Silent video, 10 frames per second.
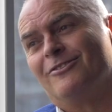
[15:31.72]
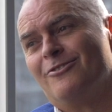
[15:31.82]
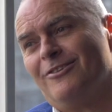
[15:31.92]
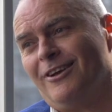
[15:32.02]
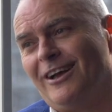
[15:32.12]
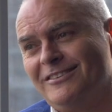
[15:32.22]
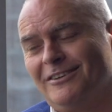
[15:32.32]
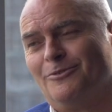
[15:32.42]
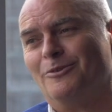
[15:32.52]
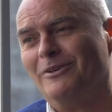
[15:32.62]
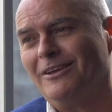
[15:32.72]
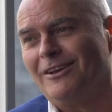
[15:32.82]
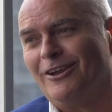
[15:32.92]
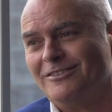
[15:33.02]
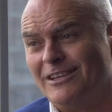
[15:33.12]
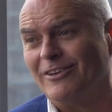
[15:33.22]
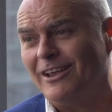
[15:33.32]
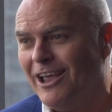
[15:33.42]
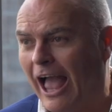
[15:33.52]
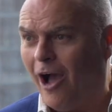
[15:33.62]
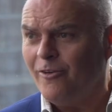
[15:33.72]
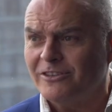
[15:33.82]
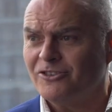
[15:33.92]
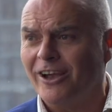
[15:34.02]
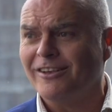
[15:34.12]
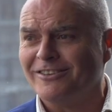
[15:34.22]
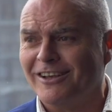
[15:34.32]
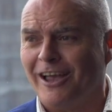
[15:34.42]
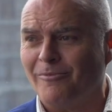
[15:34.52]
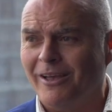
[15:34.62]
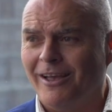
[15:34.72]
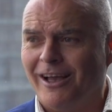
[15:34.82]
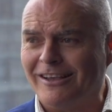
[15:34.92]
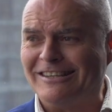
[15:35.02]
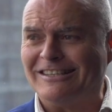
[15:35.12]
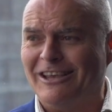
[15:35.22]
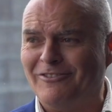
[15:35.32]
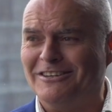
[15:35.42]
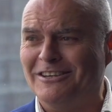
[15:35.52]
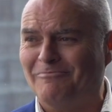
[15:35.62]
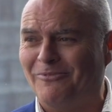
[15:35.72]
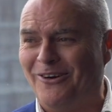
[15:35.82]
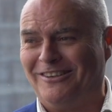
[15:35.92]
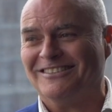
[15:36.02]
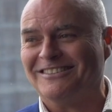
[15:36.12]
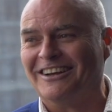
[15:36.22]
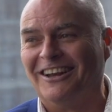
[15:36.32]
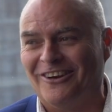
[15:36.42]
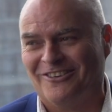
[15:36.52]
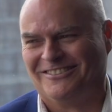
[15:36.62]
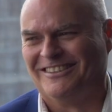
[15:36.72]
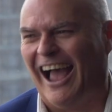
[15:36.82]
true. Yeah, I said it will be close. How did it change the game? I said 17 points is close.